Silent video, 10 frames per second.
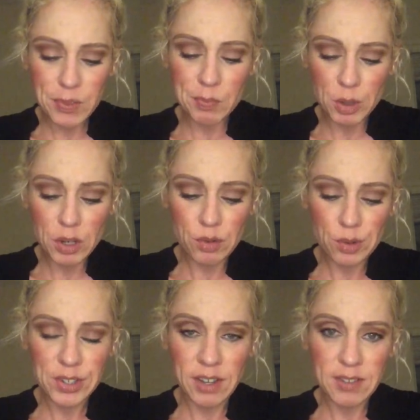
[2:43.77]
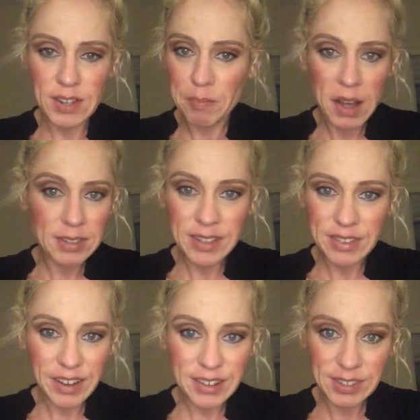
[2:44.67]
beauty routines, and I'm not saying
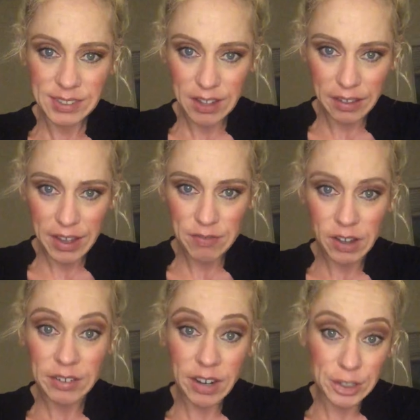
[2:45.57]
that because I sell Avon.